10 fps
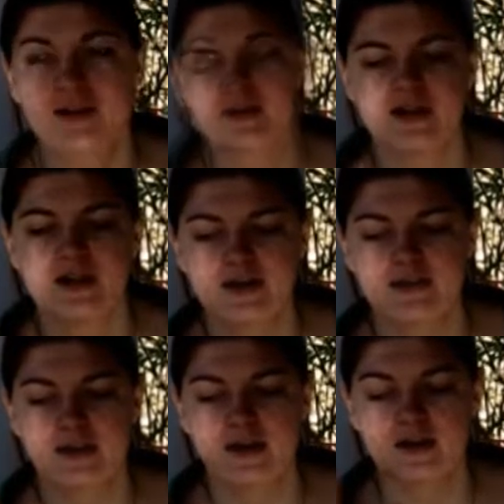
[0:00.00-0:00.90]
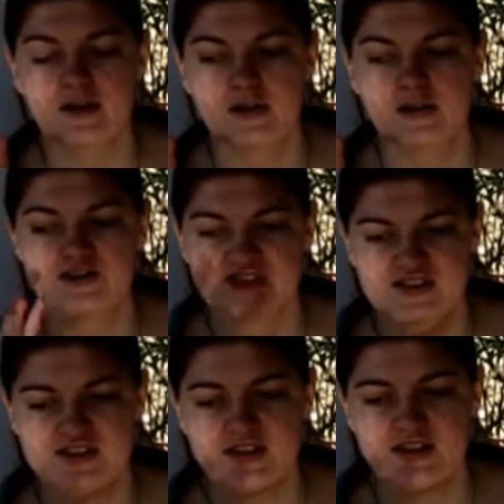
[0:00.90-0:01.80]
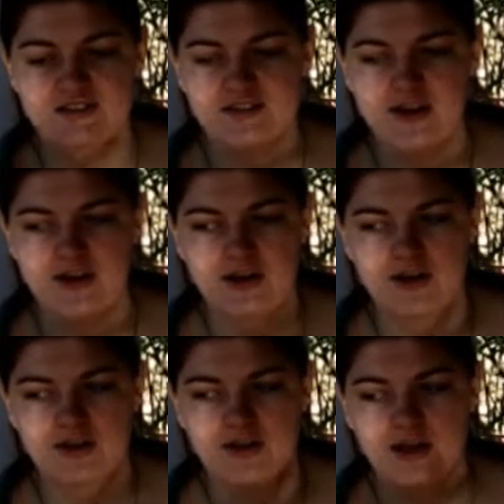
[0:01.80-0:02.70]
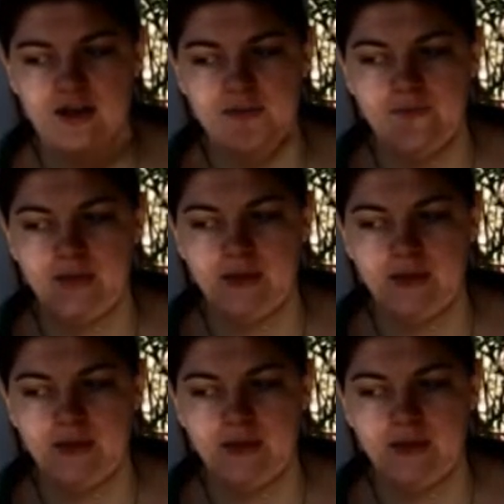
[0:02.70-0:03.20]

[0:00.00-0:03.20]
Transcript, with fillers: but like the logistics and like the